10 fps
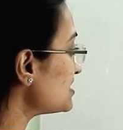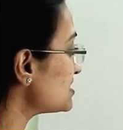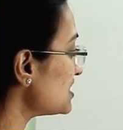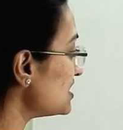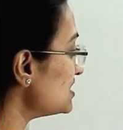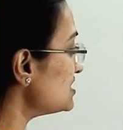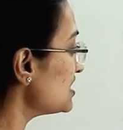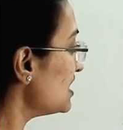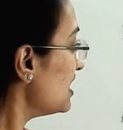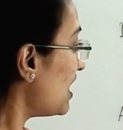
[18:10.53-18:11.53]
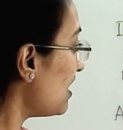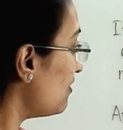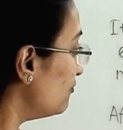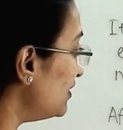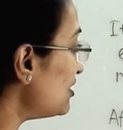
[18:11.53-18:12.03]
seeds
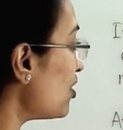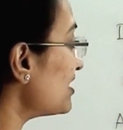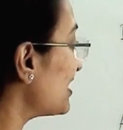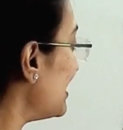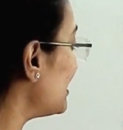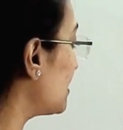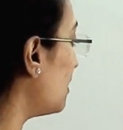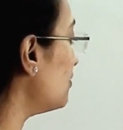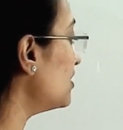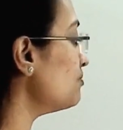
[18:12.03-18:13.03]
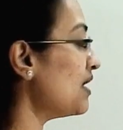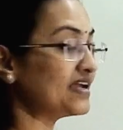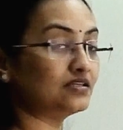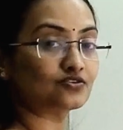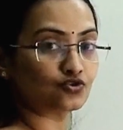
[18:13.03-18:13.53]
will not get covered by
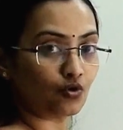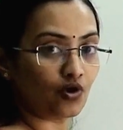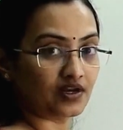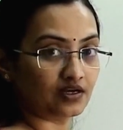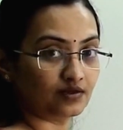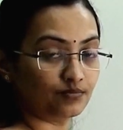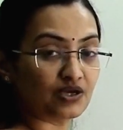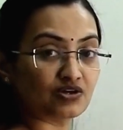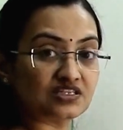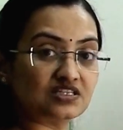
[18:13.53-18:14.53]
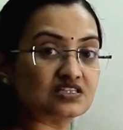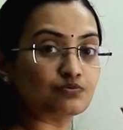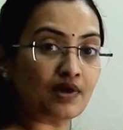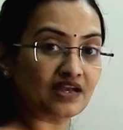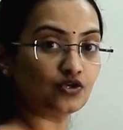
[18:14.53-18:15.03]
the soil because it is
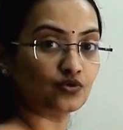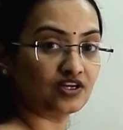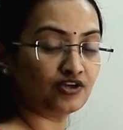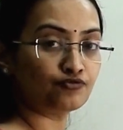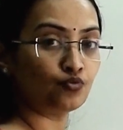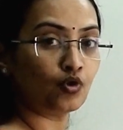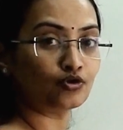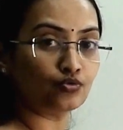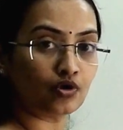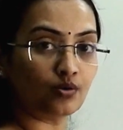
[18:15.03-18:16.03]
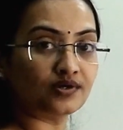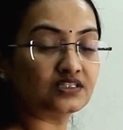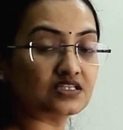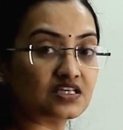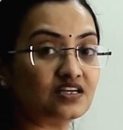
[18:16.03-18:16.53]
manual. If you want to cover the
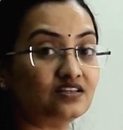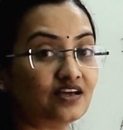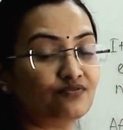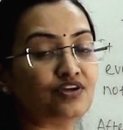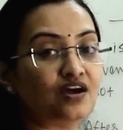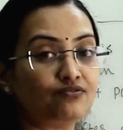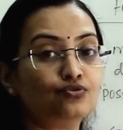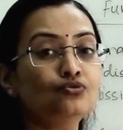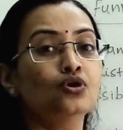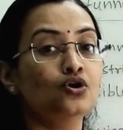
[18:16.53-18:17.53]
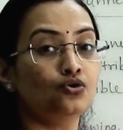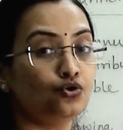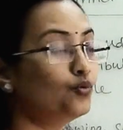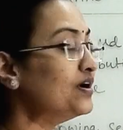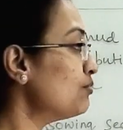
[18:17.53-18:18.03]
seed, then we have to
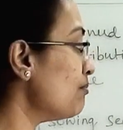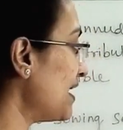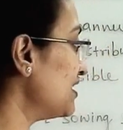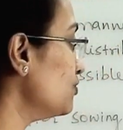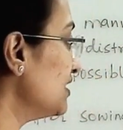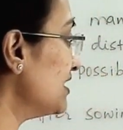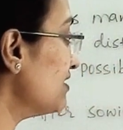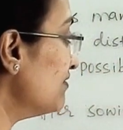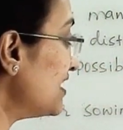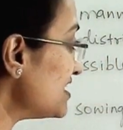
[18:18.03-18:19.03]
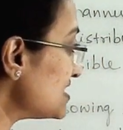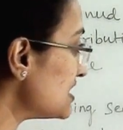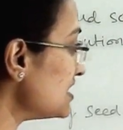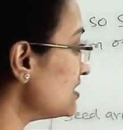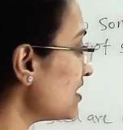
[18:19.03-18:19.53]
do it manually. Whereas
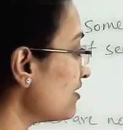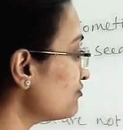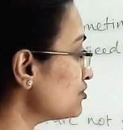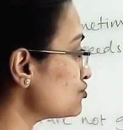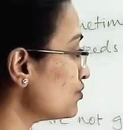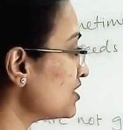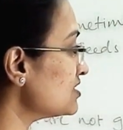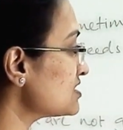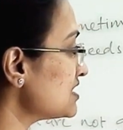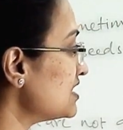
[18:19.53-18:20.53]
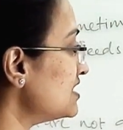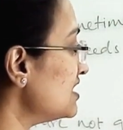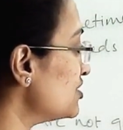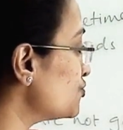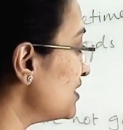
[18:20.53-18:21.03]
here after sowing the seed,
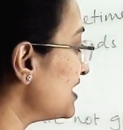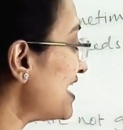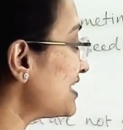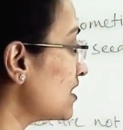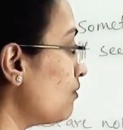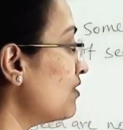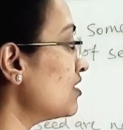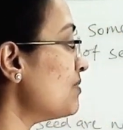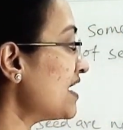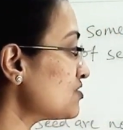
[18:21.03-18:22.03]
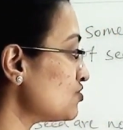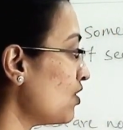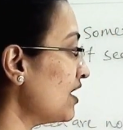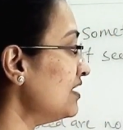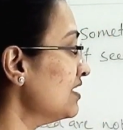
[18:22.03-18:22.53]
it will get covered by
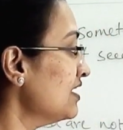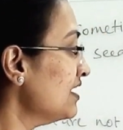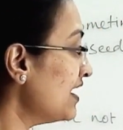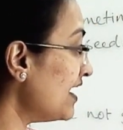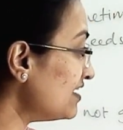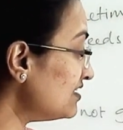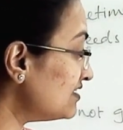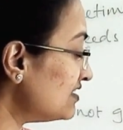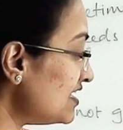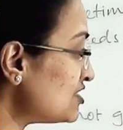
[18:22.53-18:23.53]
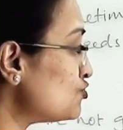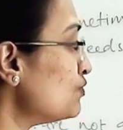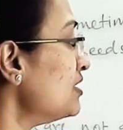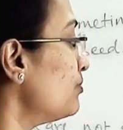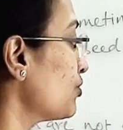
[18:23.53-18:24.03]
soil and it
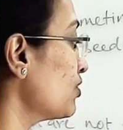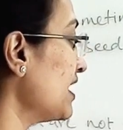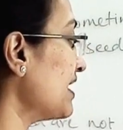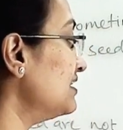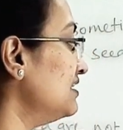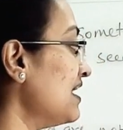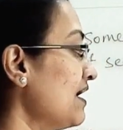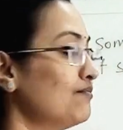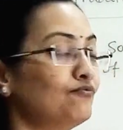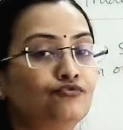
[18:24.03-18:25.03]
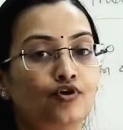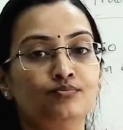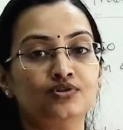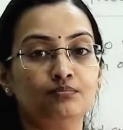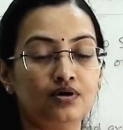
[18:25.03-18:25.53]
will protect them from
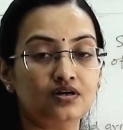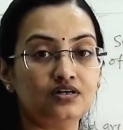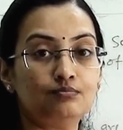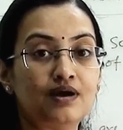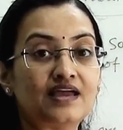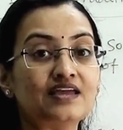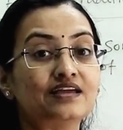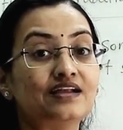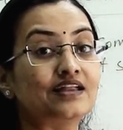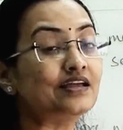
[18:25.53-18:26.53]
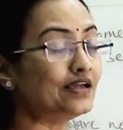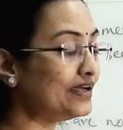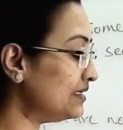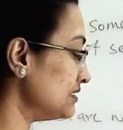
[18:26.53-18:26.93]
the bird by getting eaten